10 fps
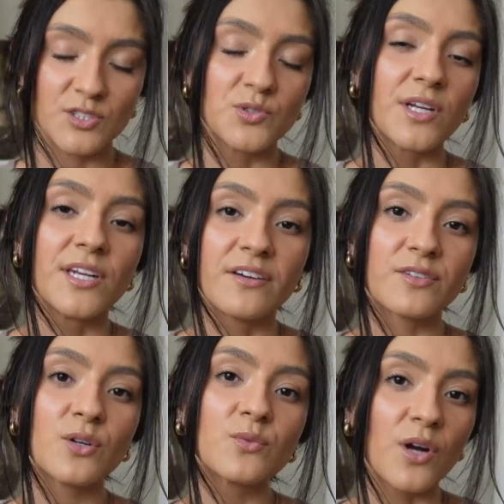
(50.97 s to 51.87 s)
you can never
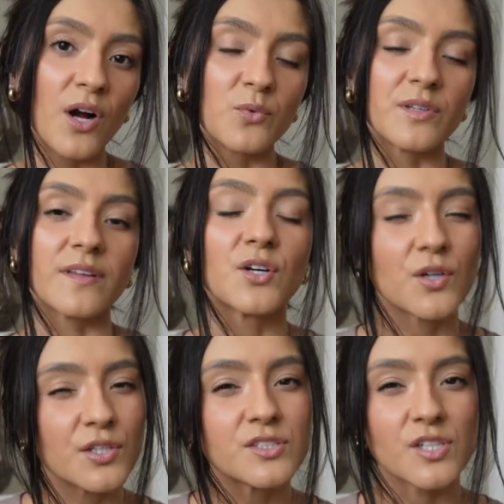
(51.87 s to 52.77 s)
go wrong with a
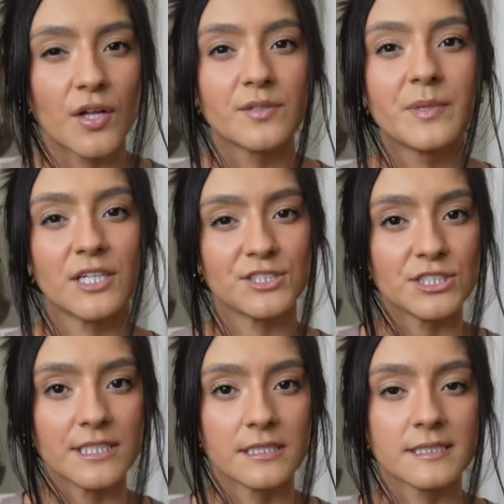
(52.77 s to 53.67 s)
good solid pair of
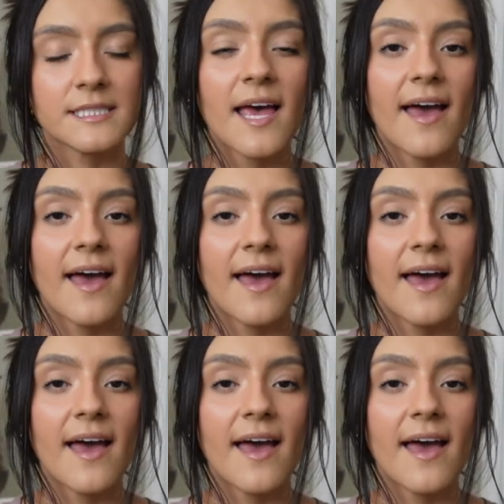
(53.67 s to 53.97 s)
jeans